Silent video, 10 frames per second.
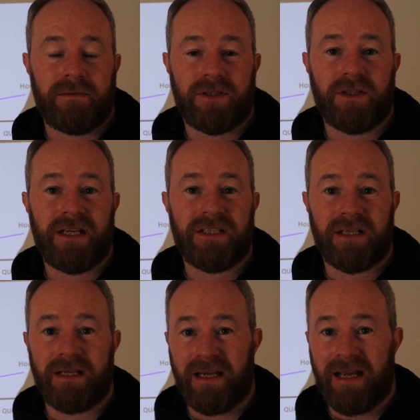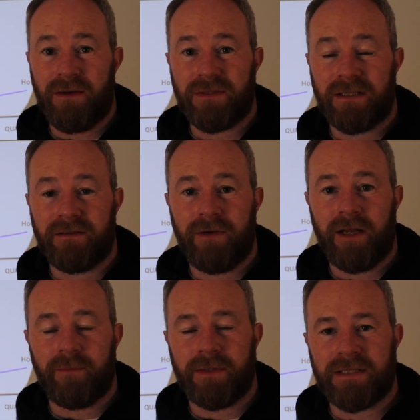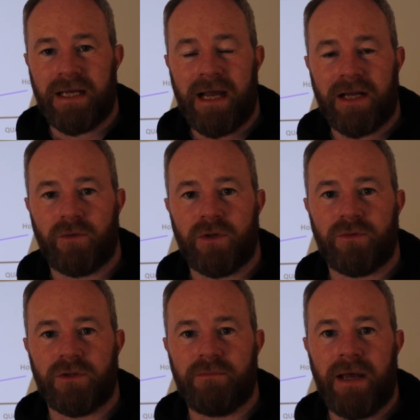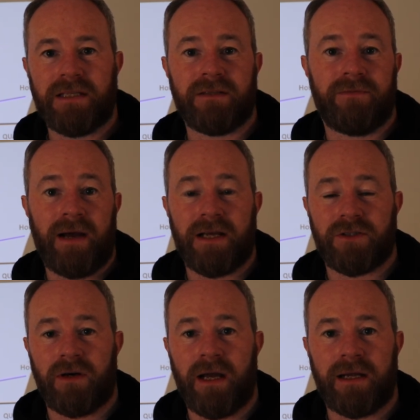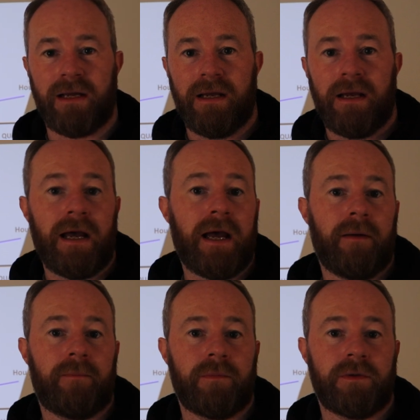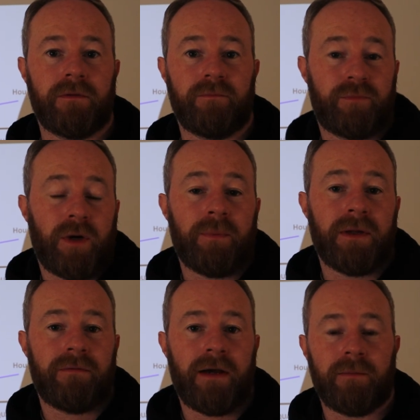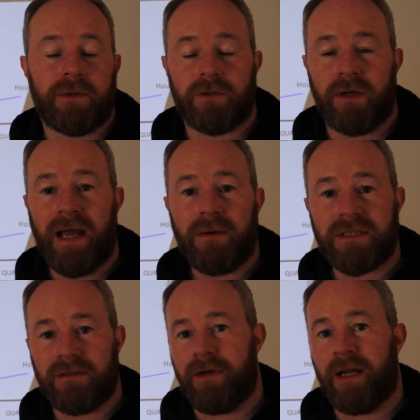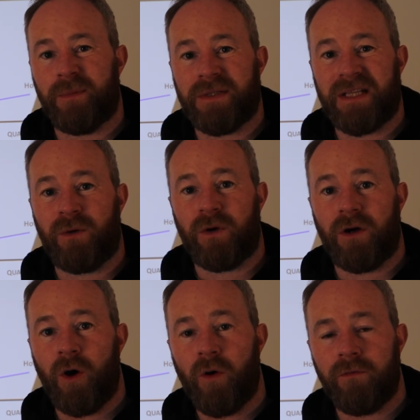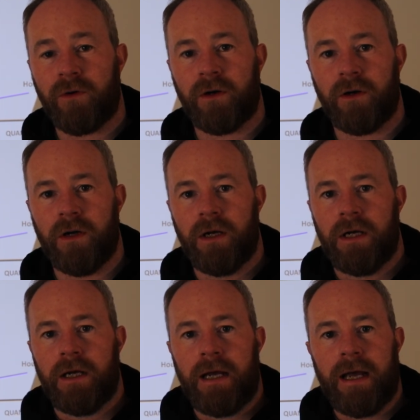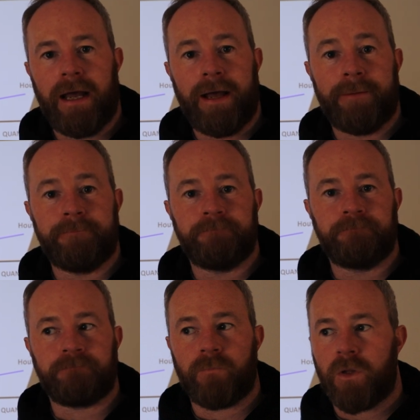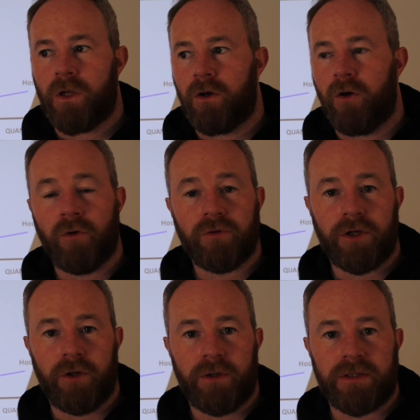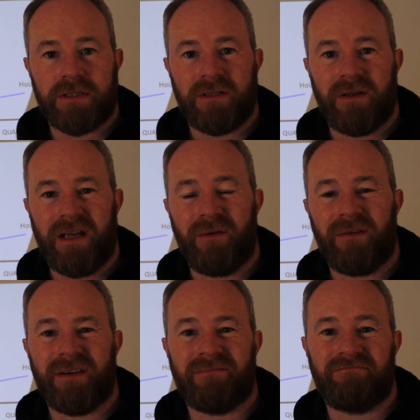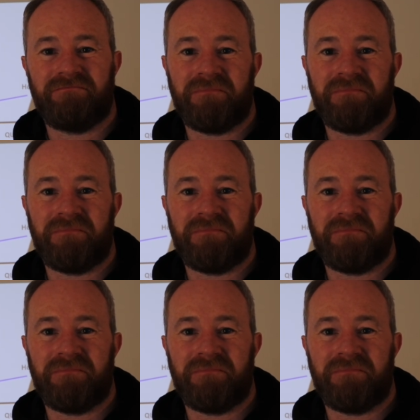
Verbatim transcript: Strategic Housing Development Act, which was meant to fast track property developments or housing developments that were over 100 units. However,